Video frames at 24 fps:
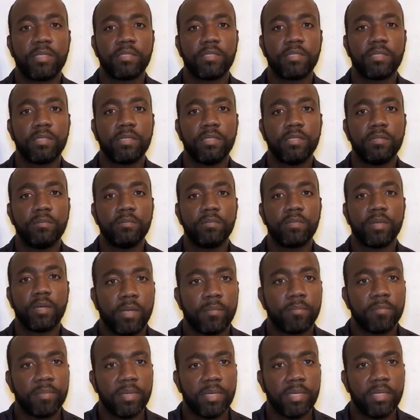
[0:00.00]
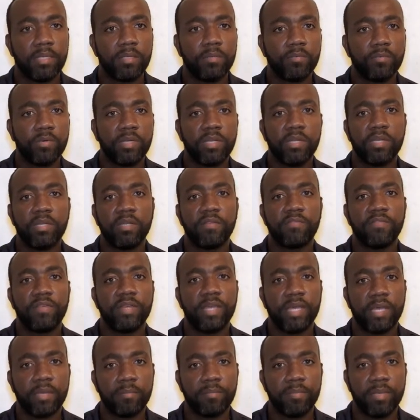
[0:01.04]
Anthony. I've been with the
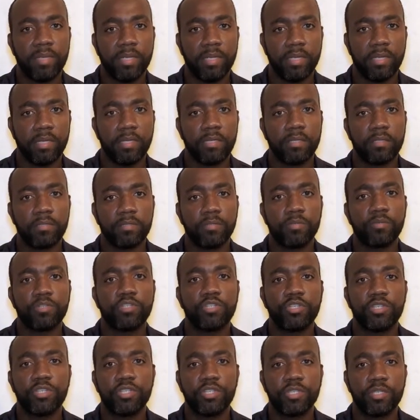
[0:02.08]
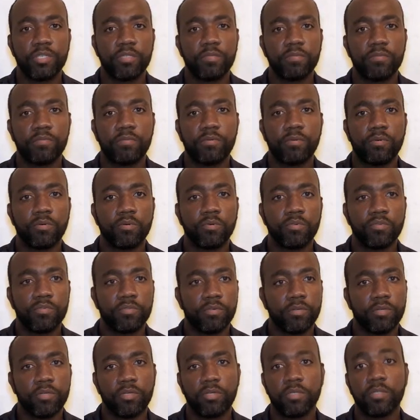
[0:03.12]
VIBA Association for
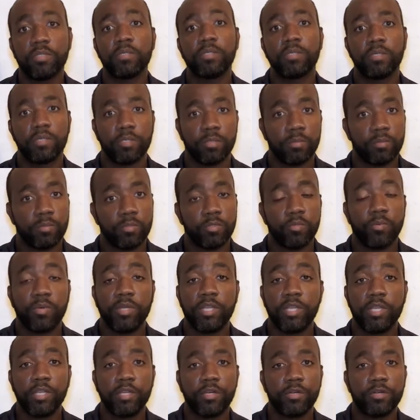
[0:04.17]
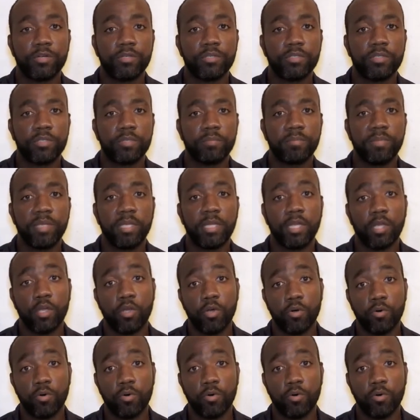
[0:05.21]
over 20 years, being a